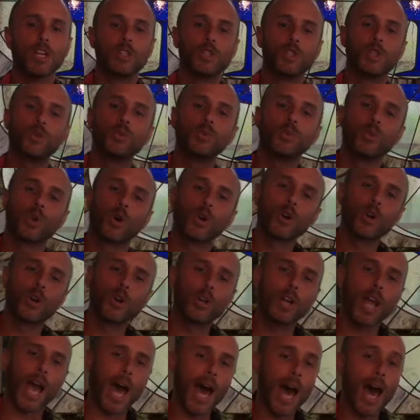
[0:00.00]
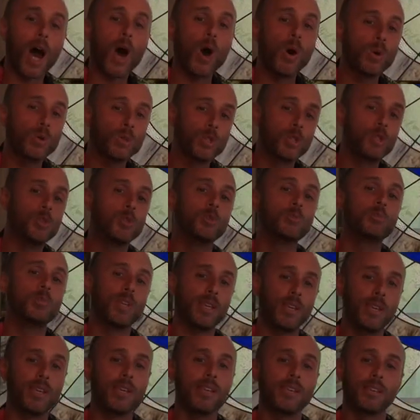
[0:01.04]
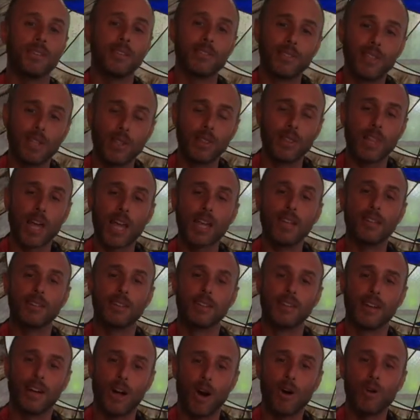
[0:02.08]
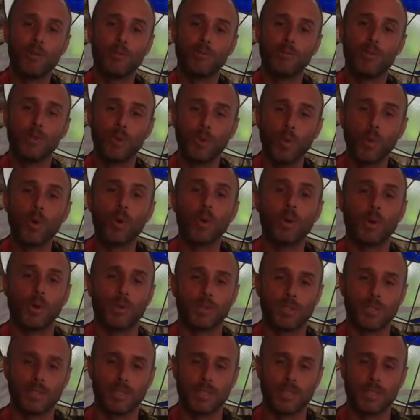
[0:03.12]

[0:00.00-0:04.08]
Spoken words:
to learn how to be the light of the world.